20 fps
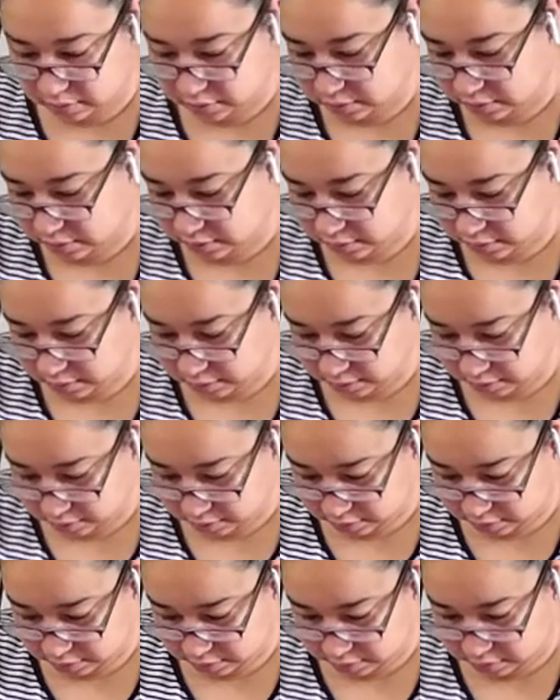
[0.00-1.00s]

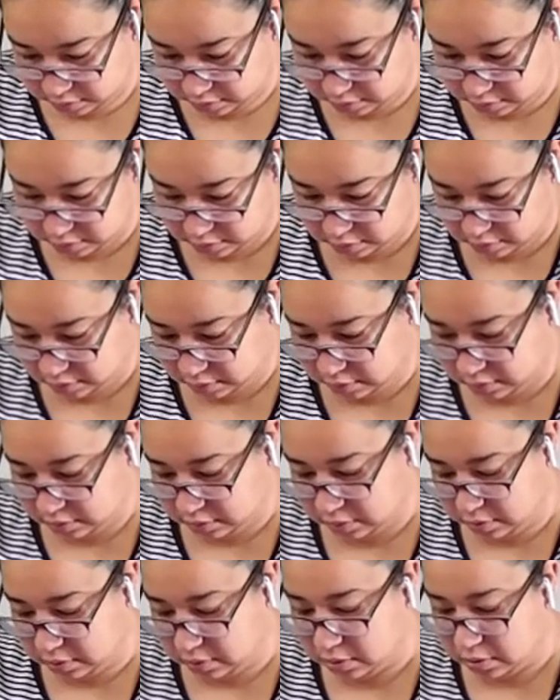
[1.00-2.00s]

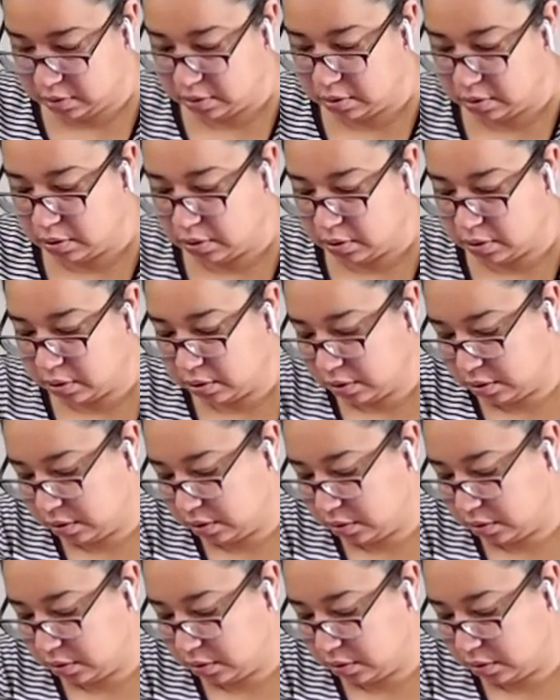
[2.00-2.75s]
No one is speaking in this clip.